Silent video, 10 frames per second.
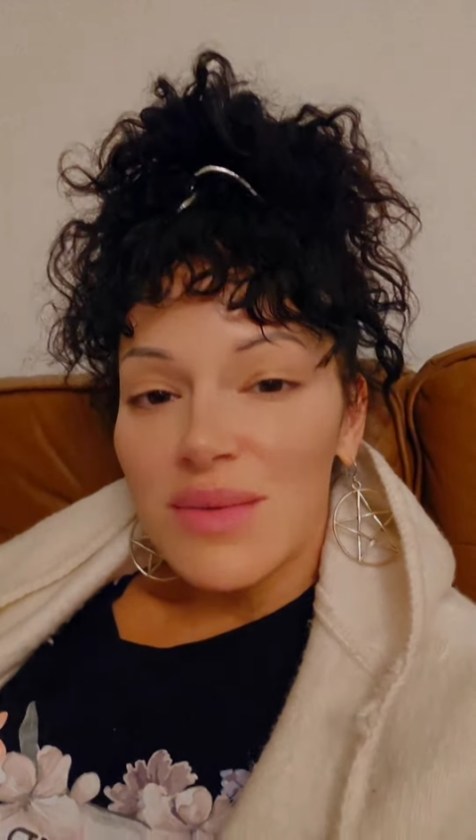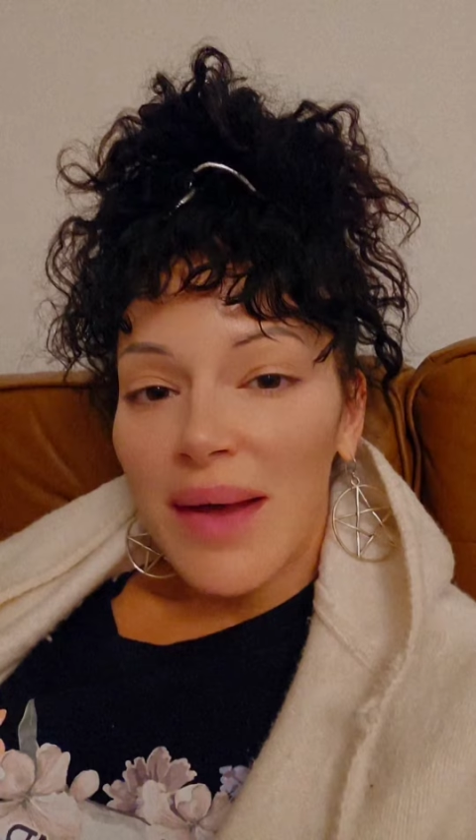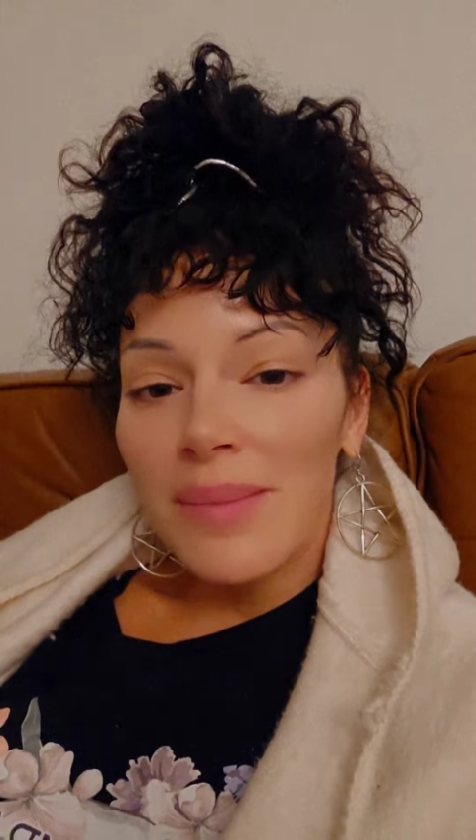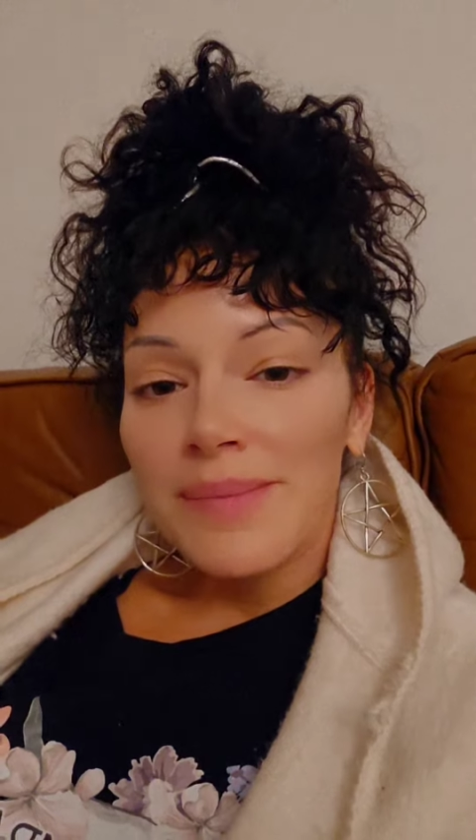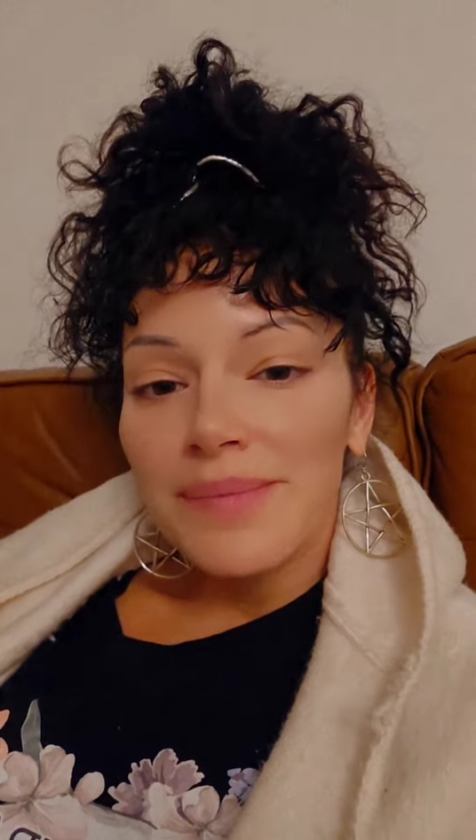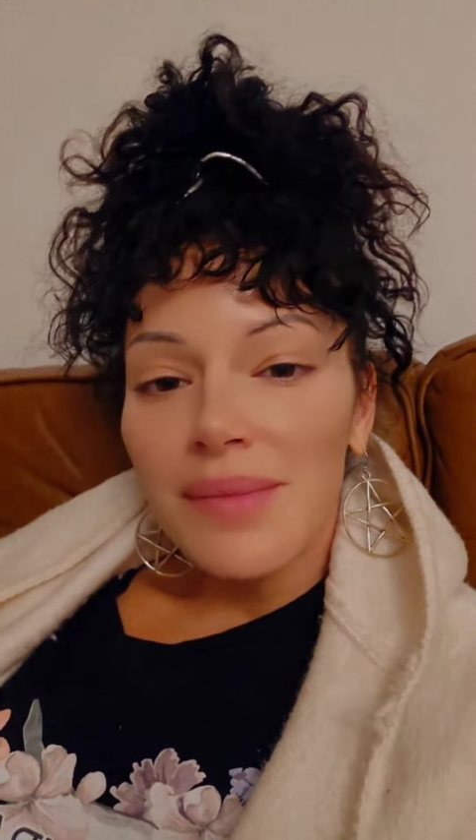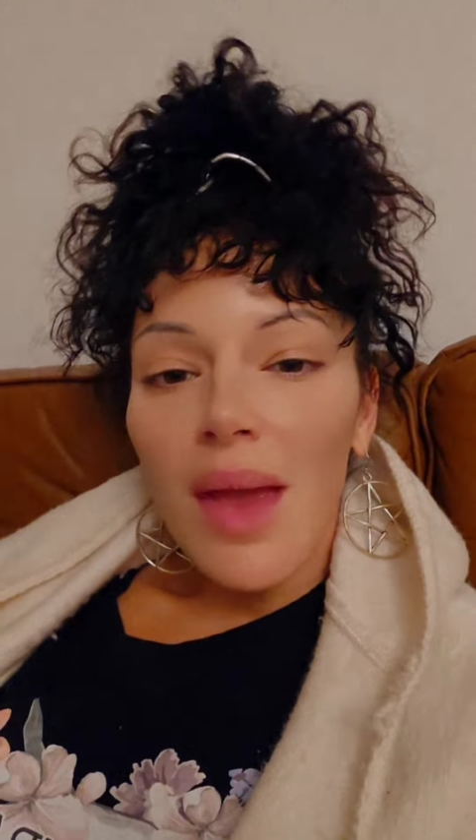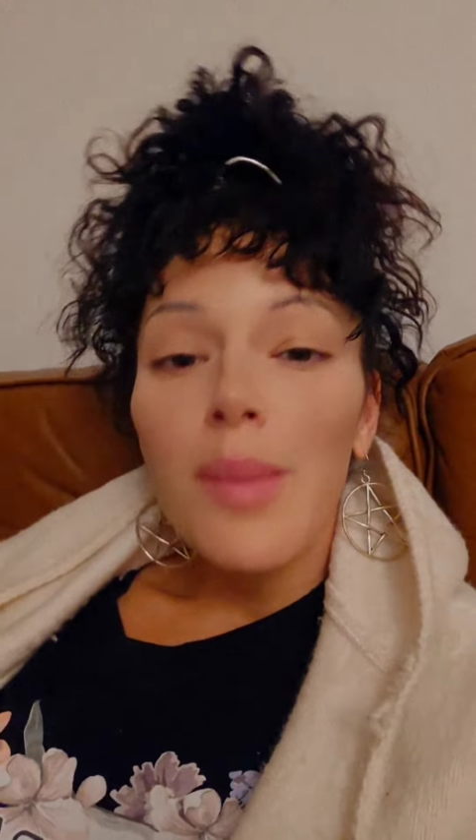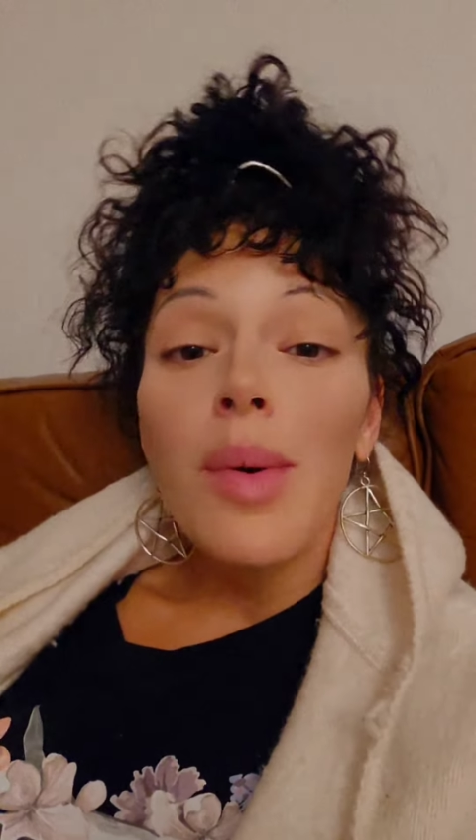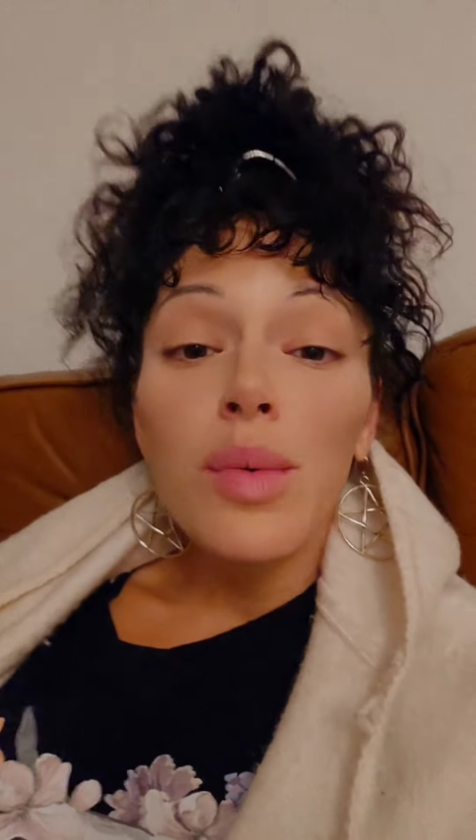well.
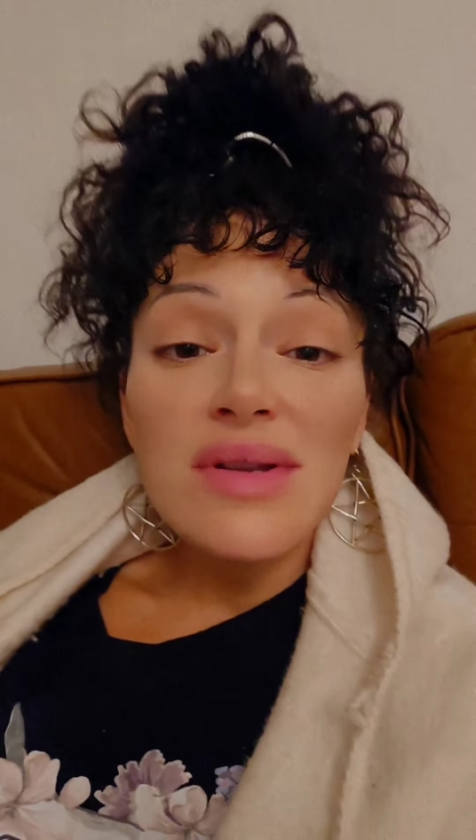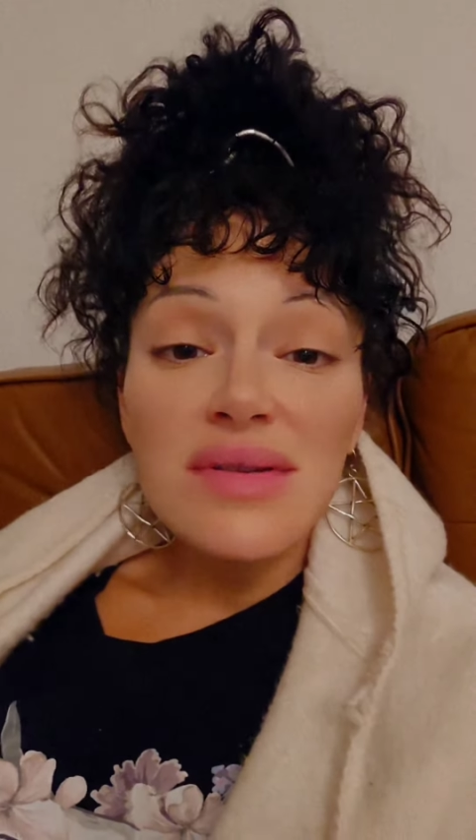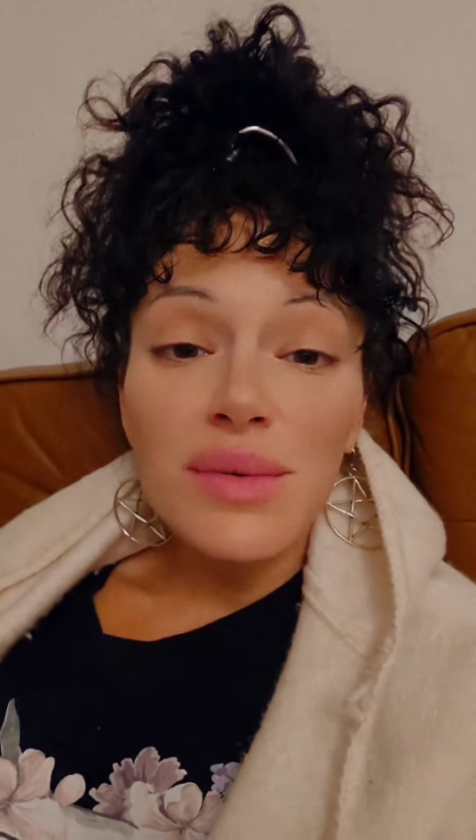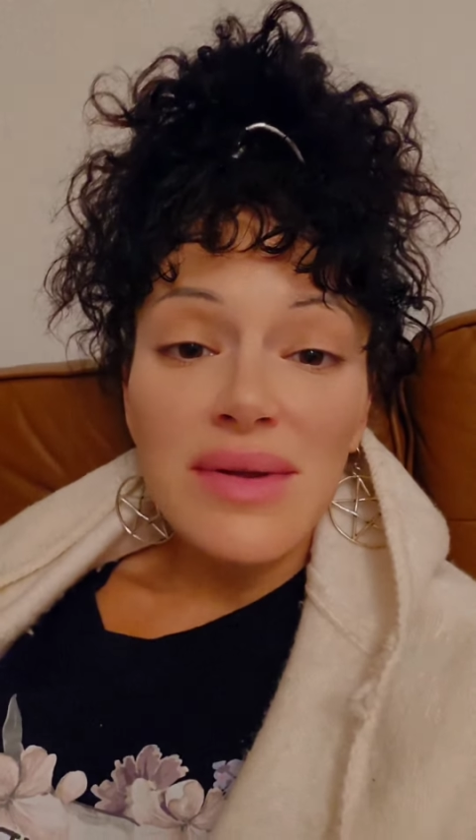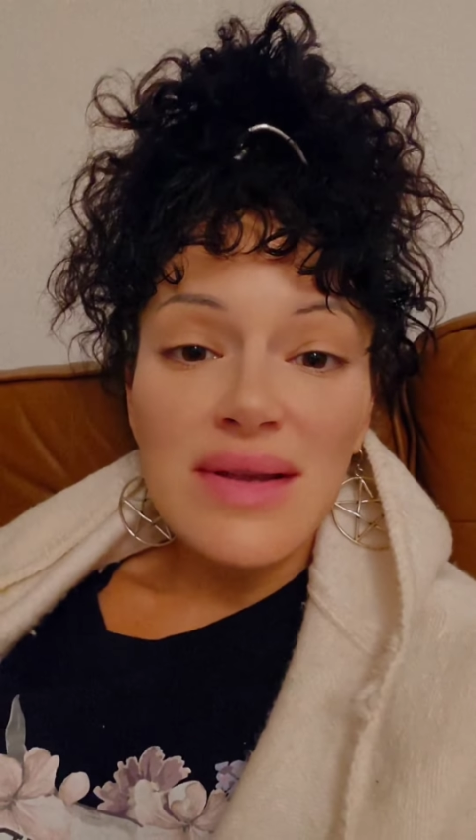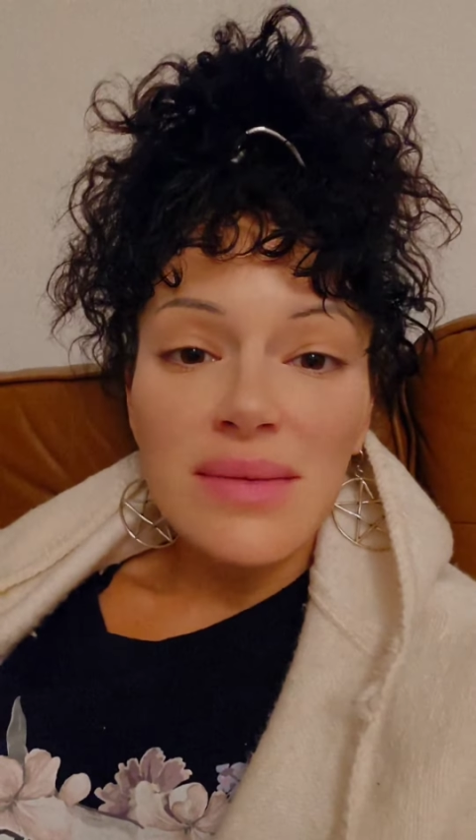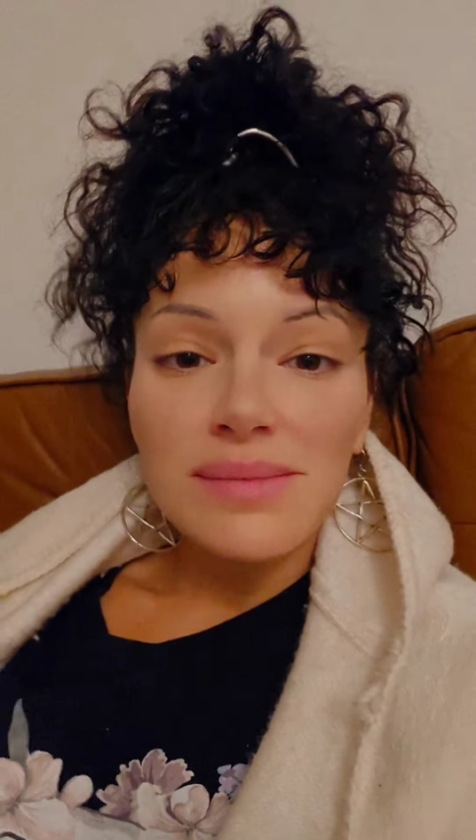But what is it really?